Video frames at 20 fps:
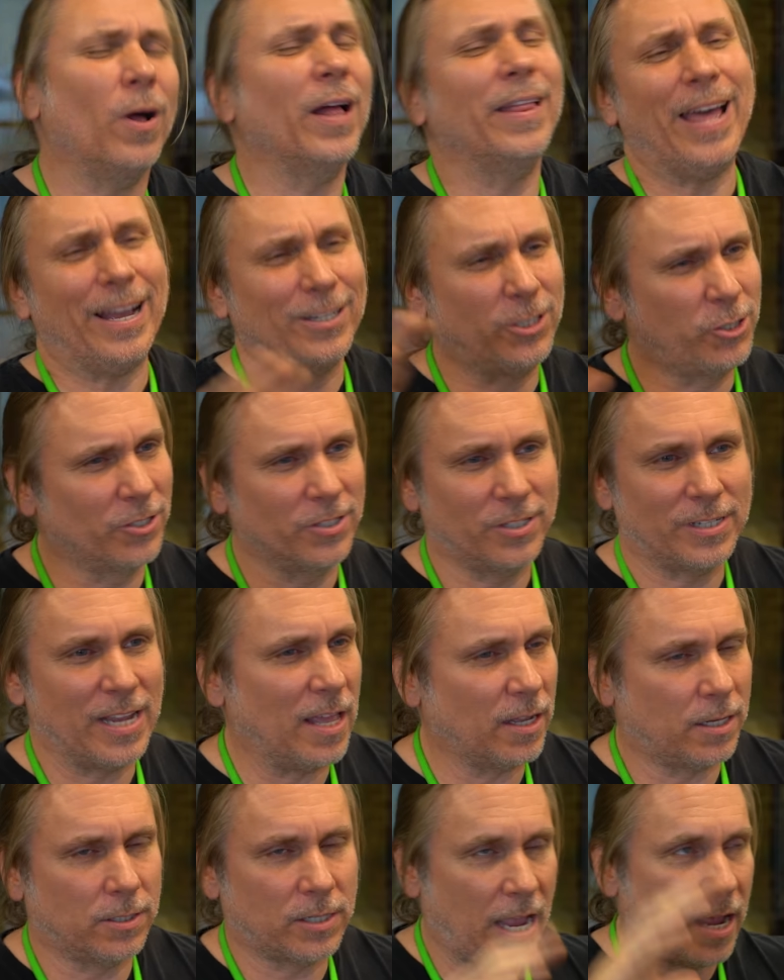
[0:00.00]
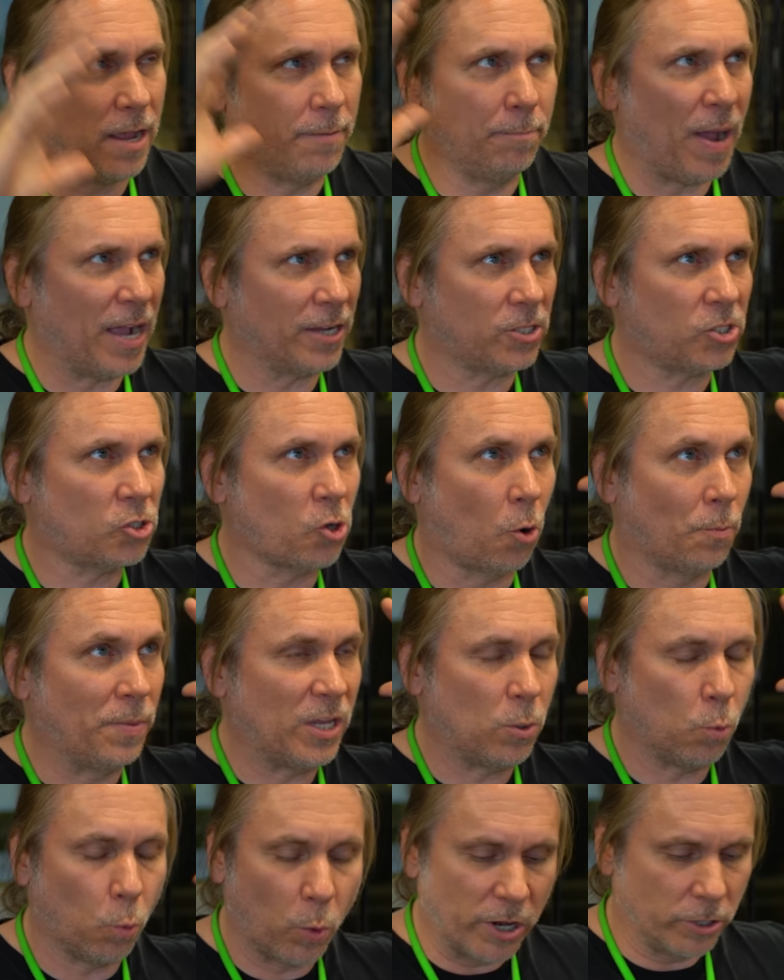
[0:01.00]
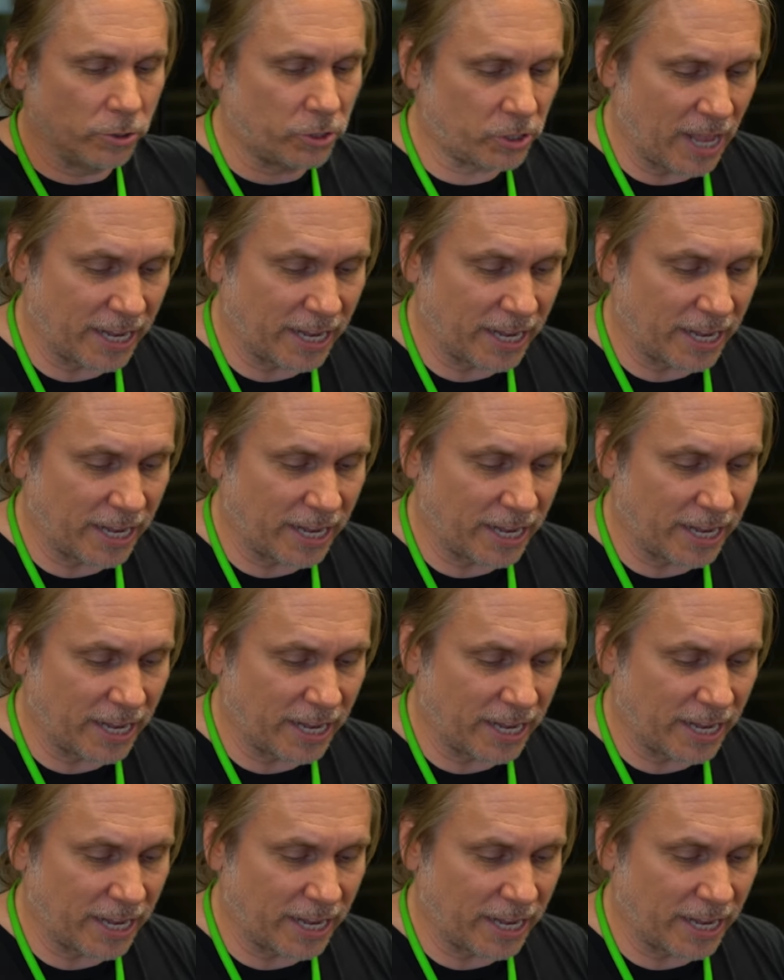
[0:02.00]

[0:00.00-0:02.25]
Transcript: Well, I shouldn't say that because I unbox so many weird